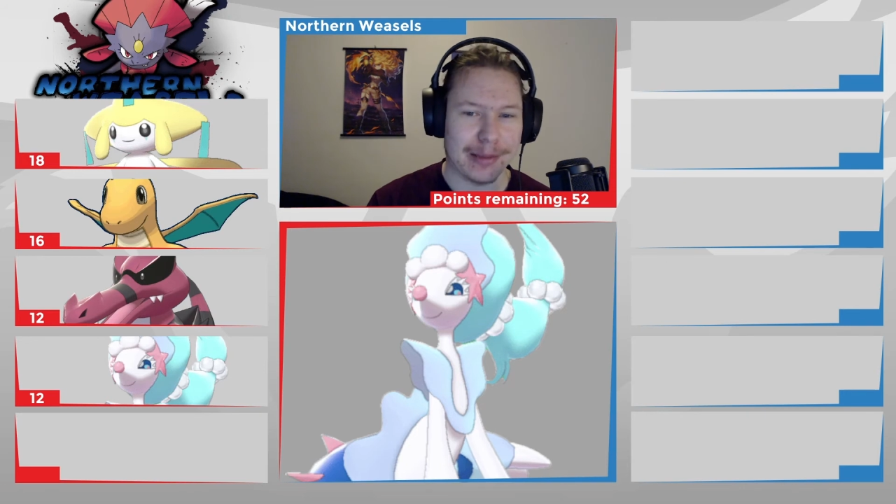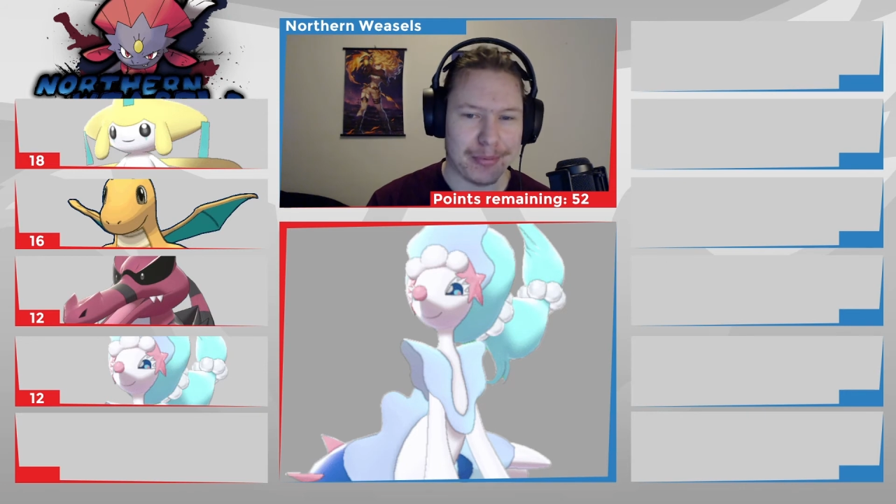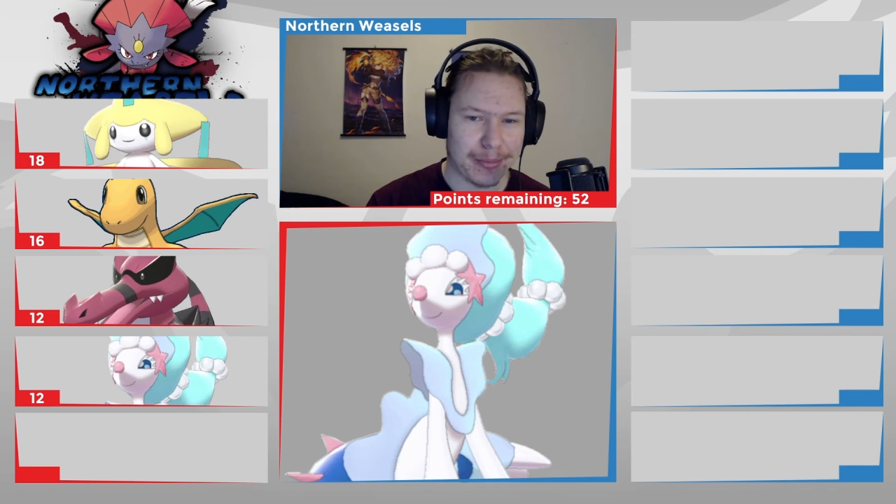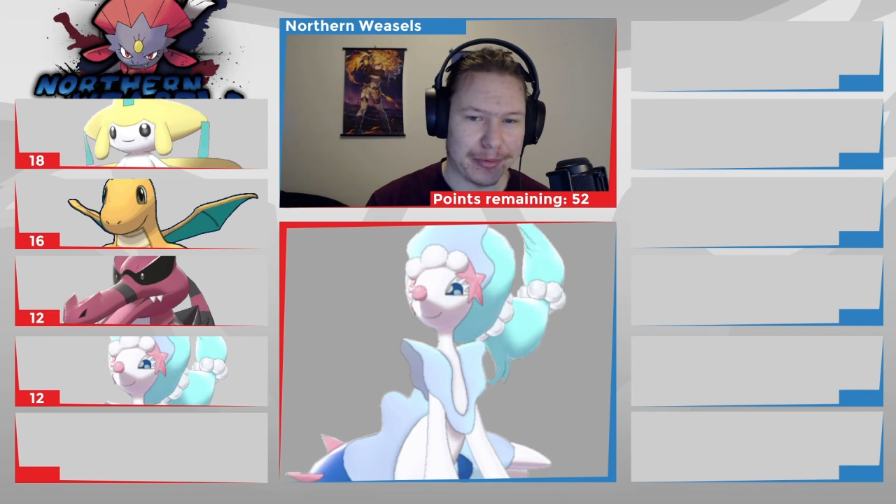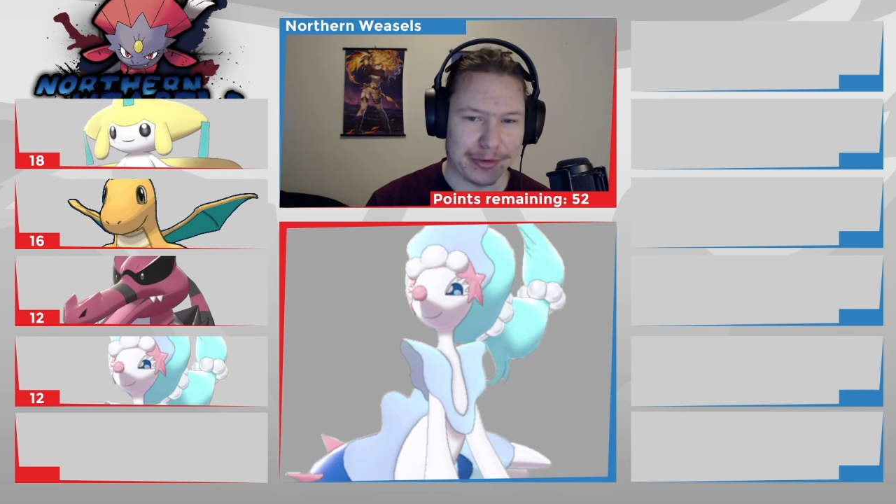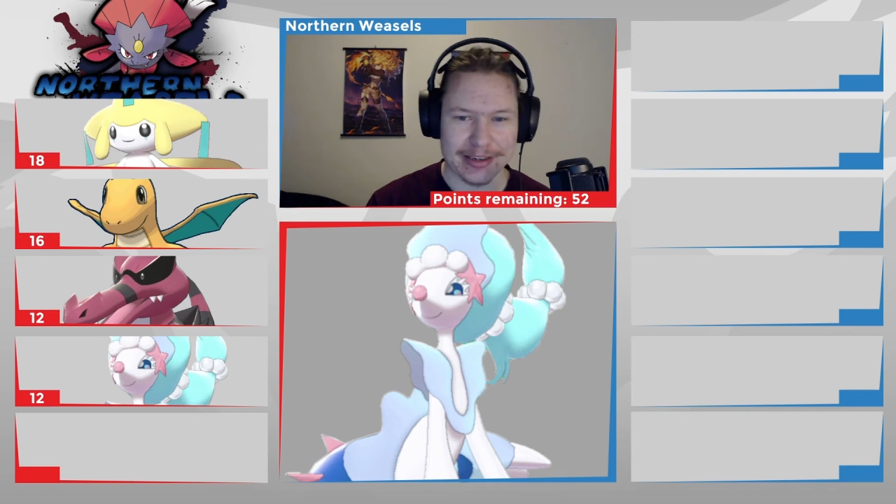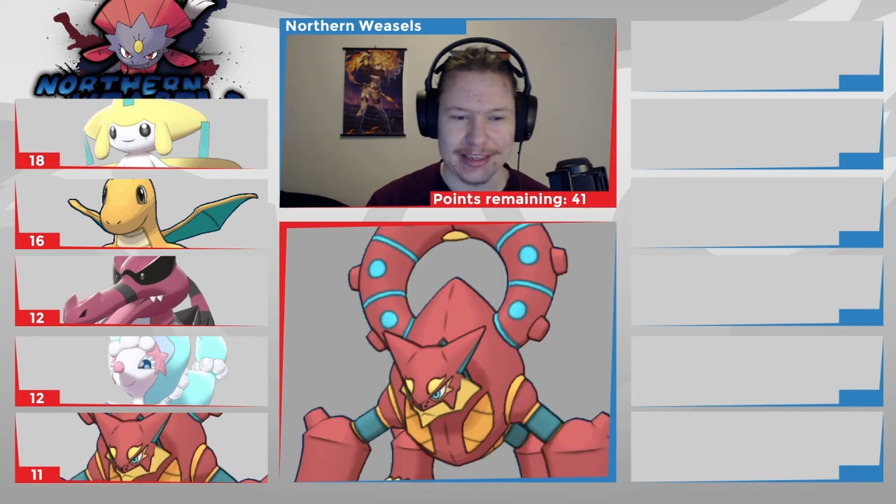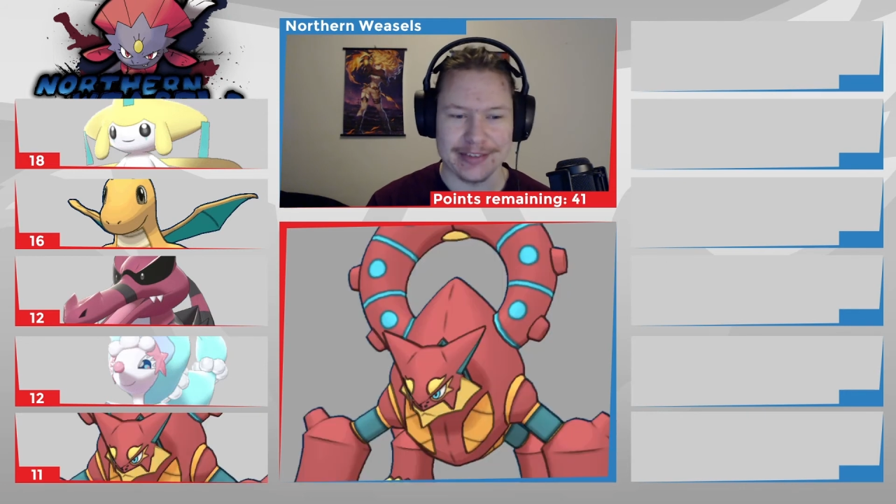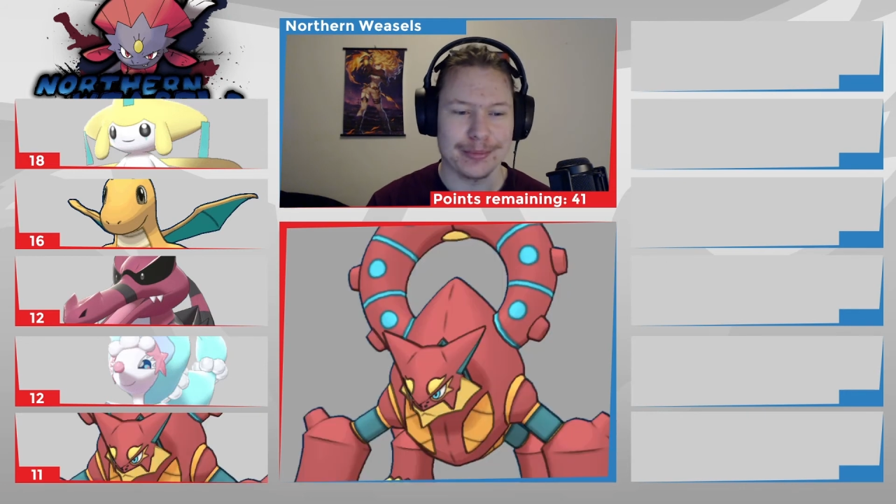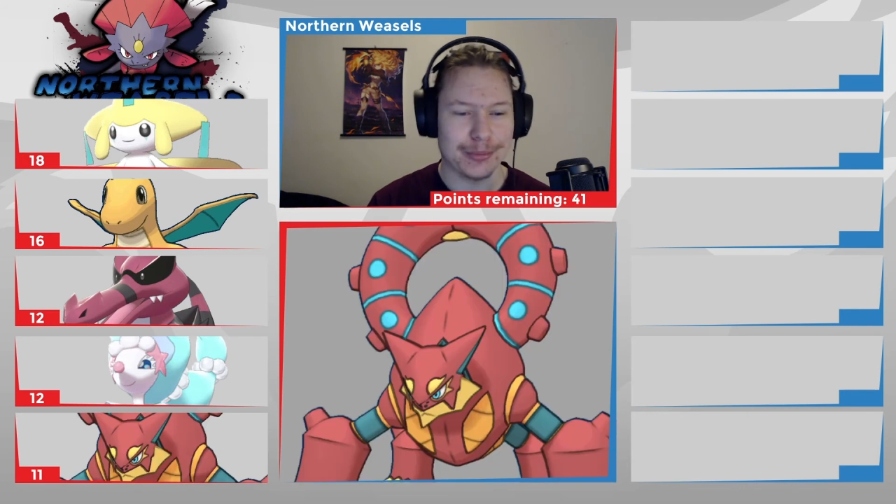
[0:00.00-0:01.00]
Primarina
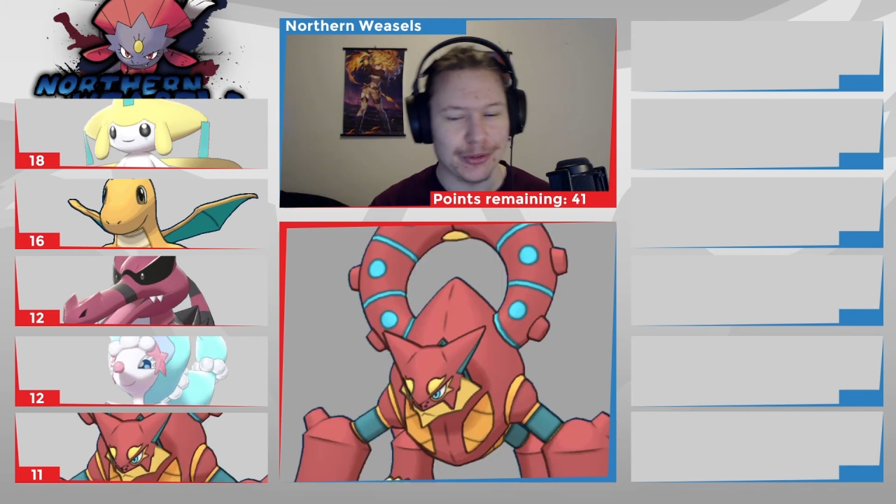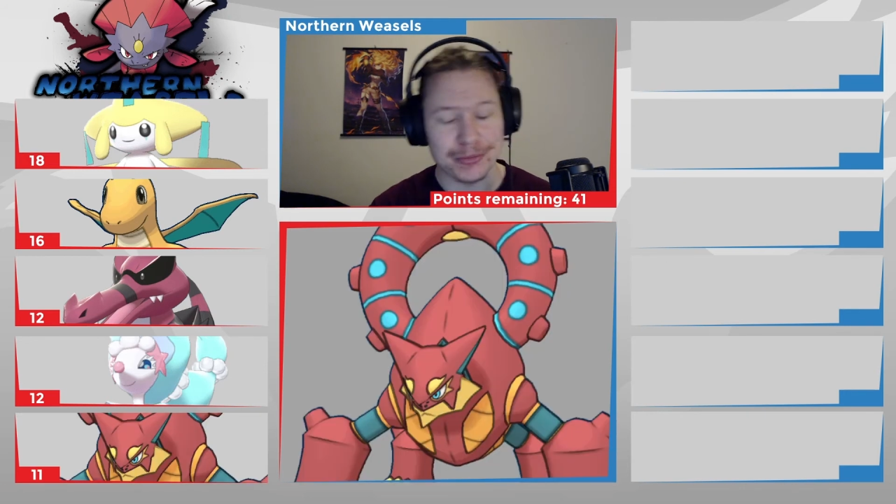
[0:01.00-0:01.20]
even more?